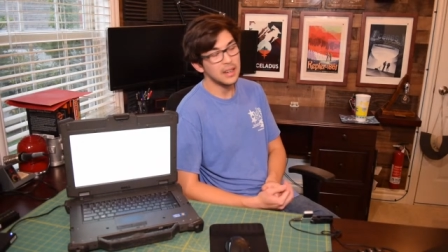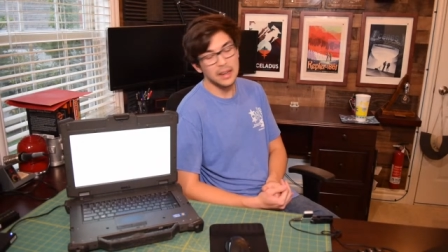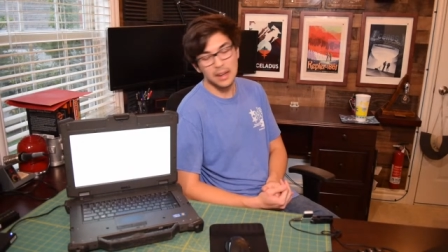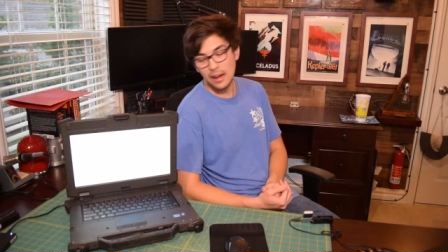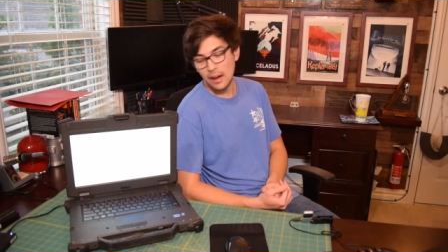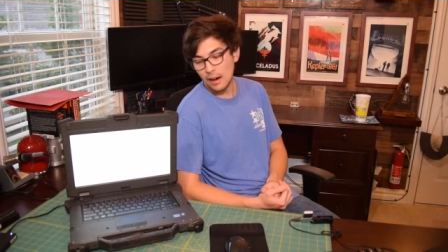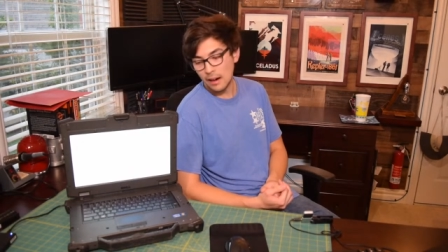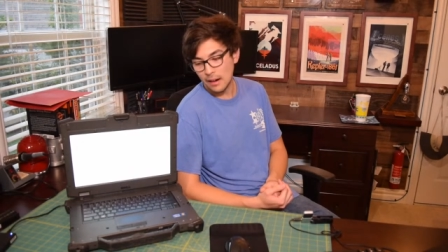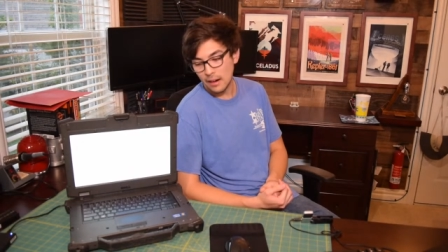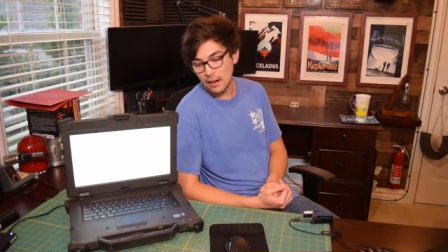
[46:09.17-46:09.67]

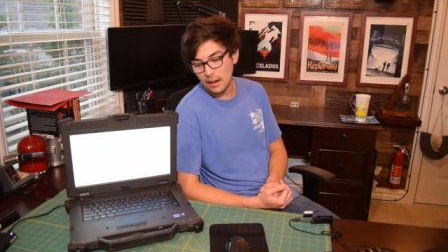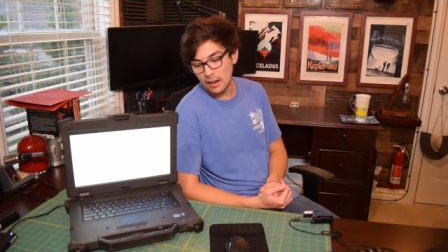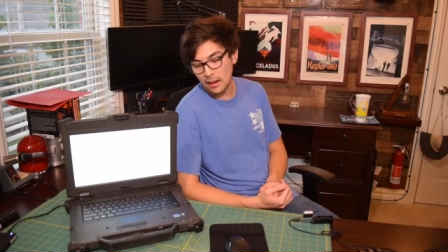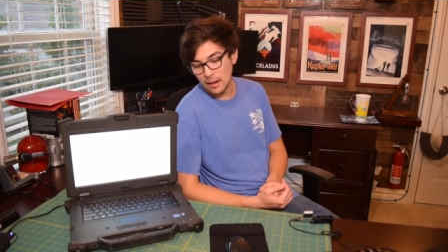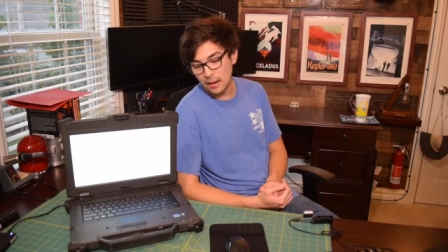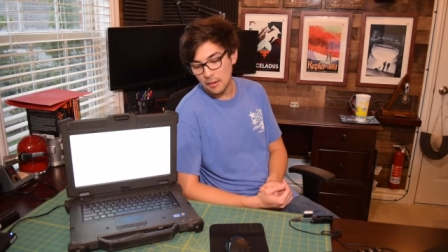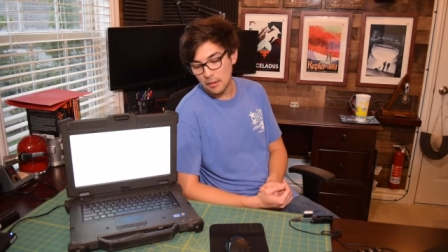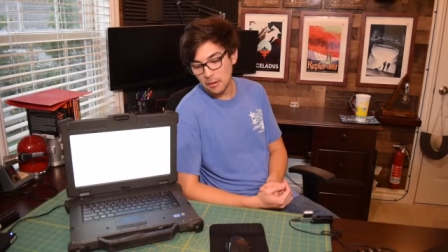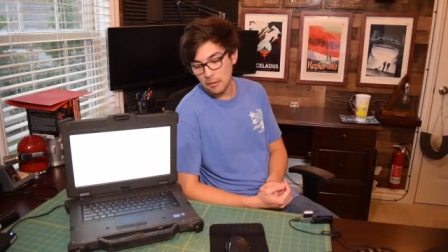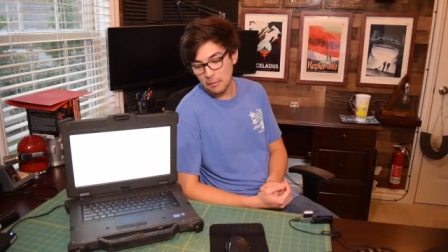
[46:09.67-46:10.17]

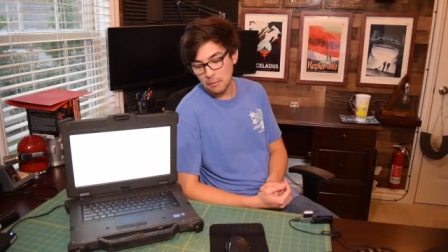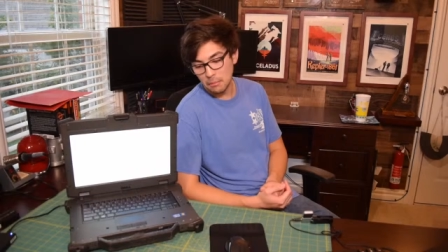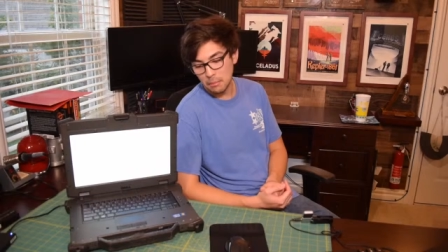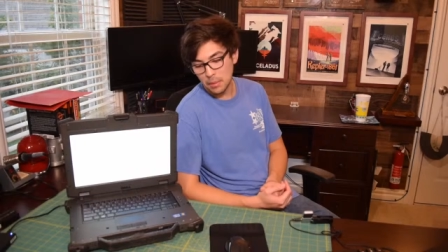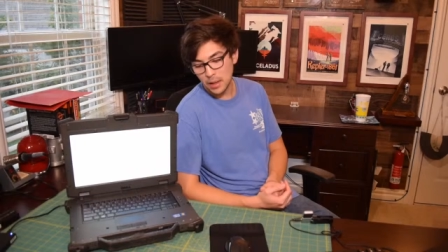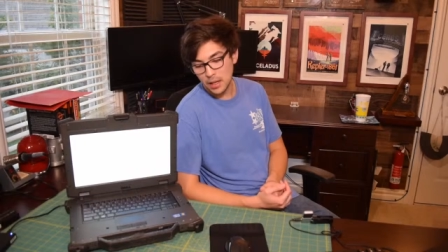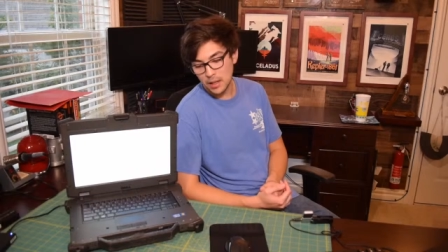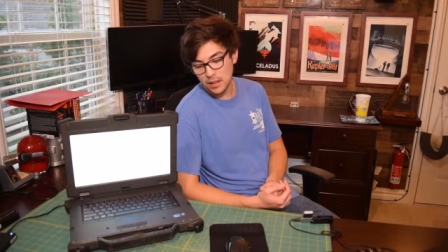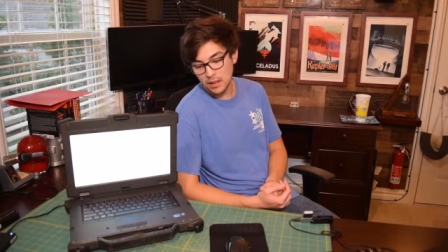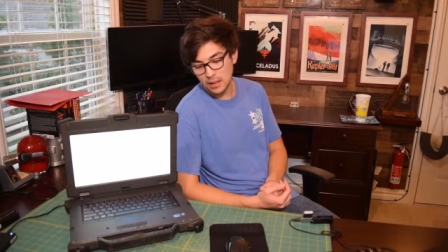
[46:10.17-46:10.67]
Uh,
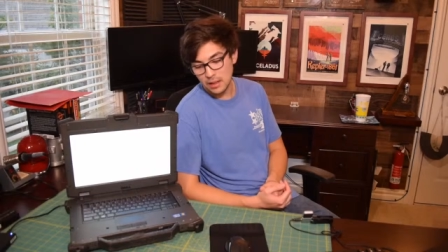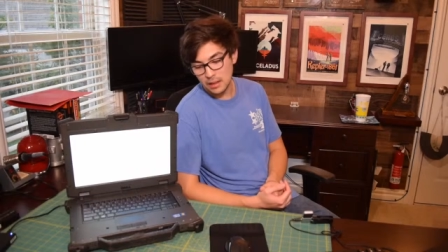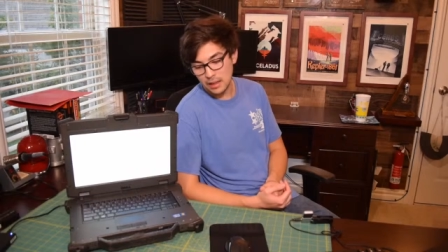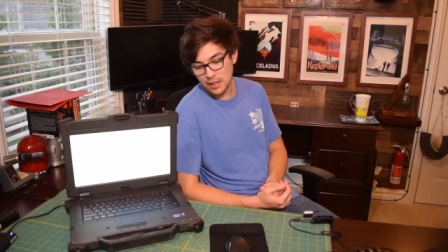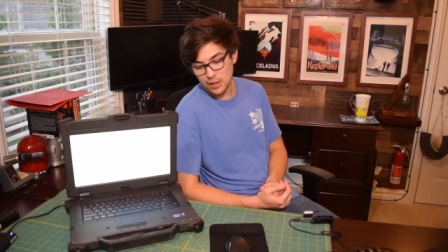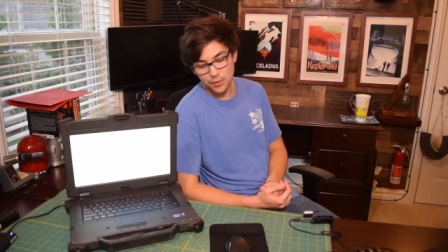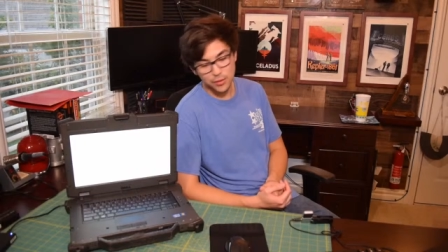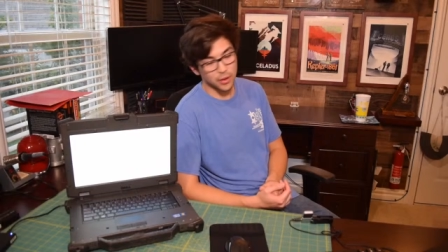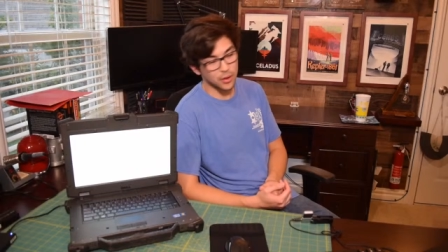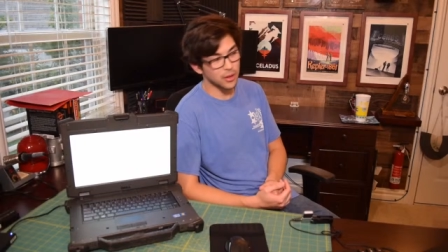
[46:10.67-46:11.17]
but
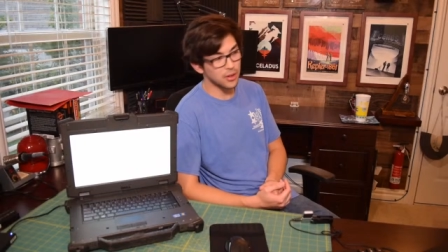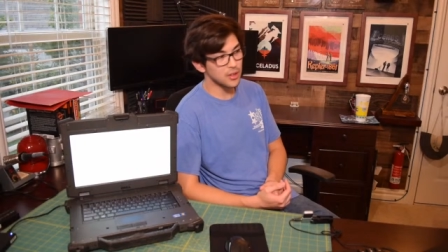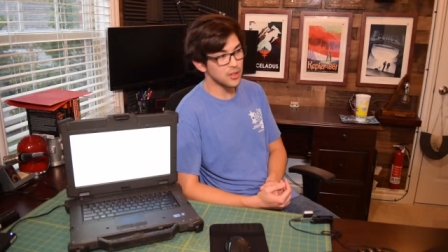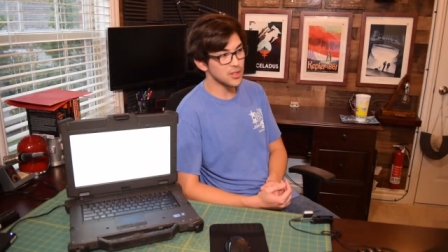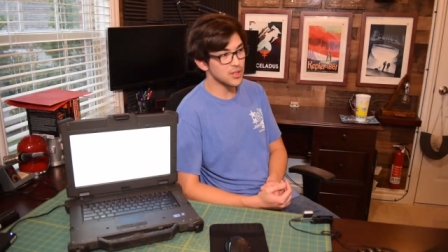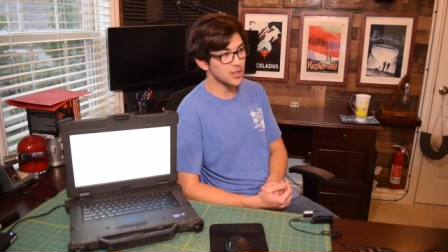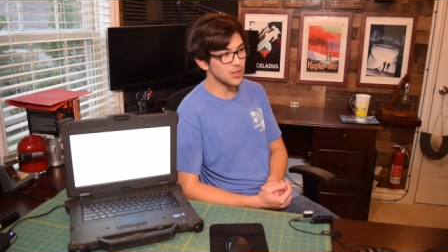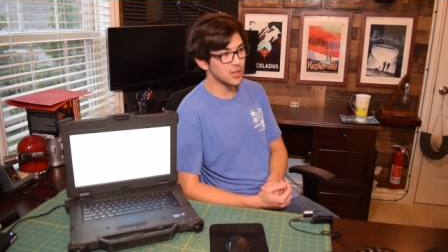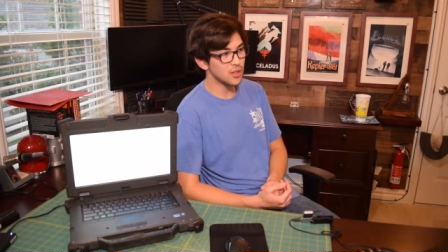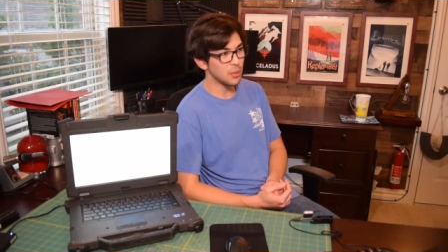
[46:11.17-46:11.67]
as far
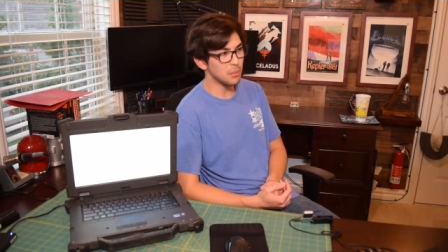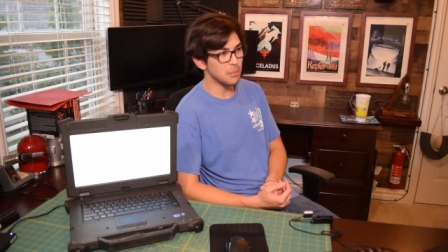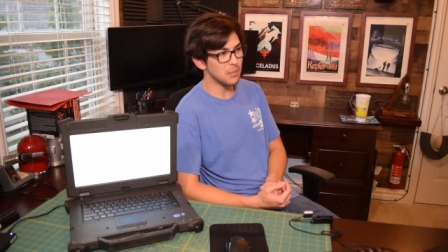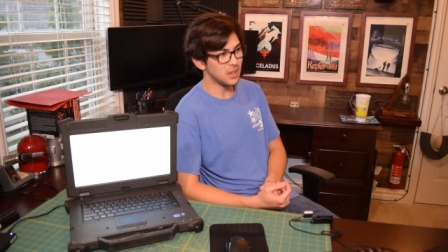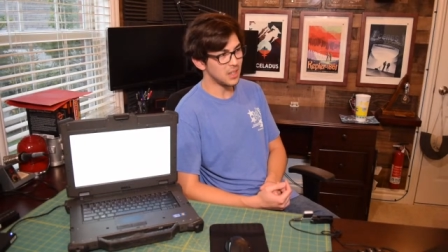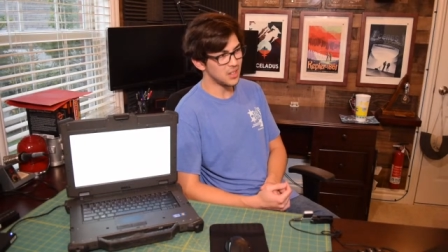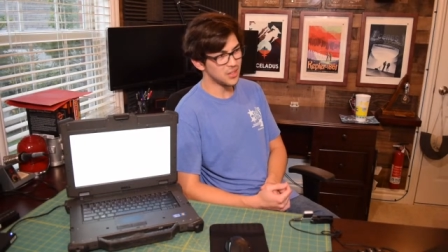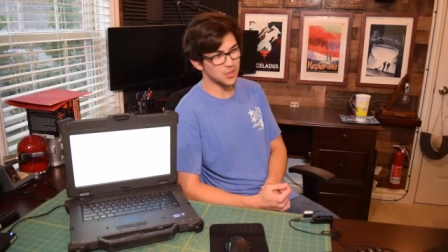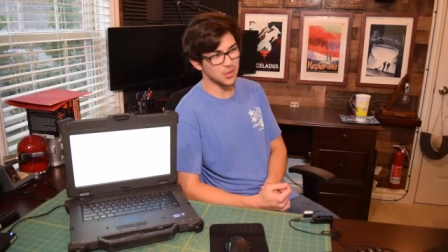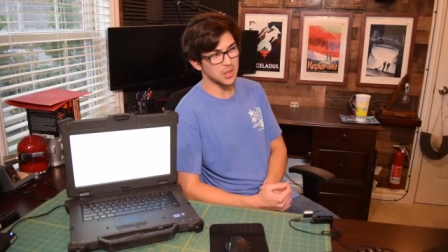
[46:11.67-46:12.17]
as you know,
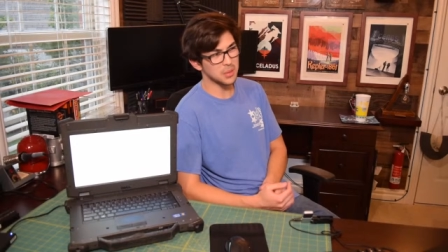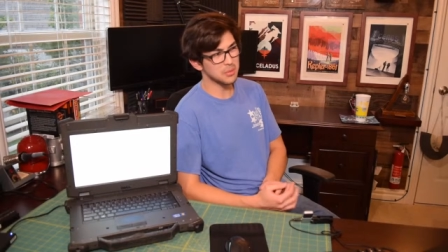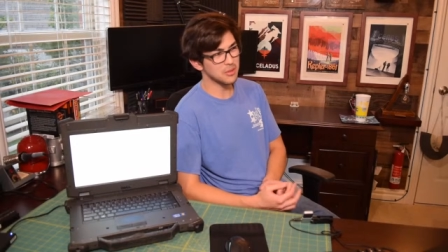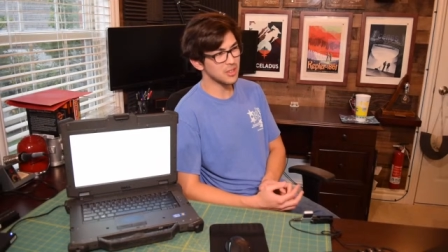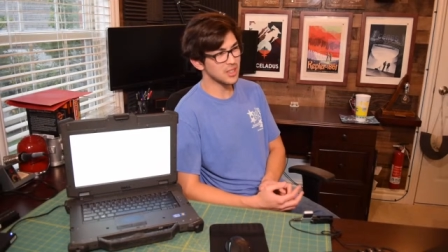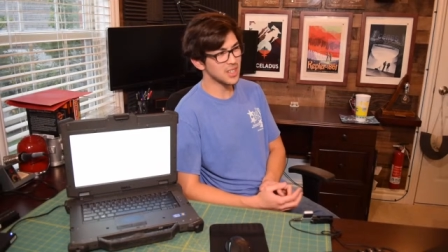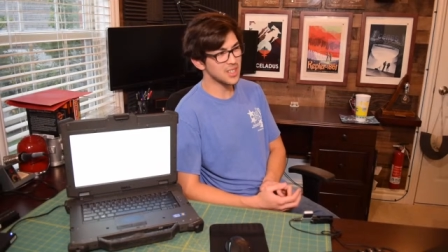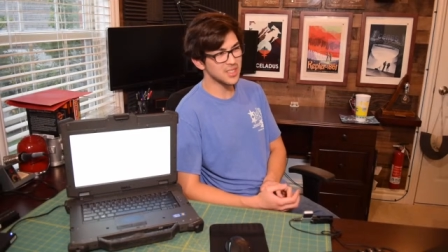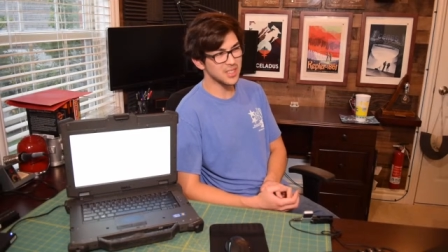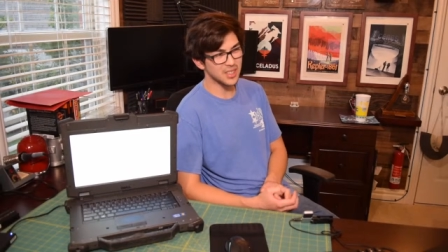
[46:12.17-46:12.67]
major
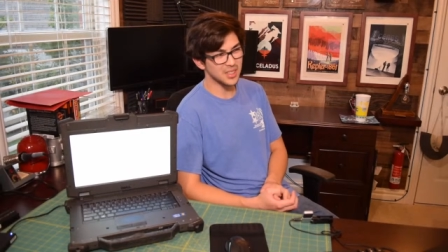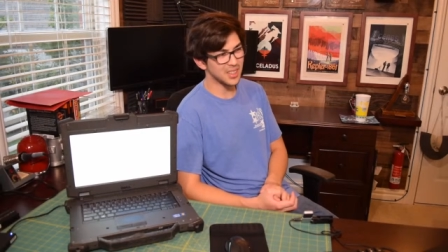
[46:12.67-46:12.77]
upgrades,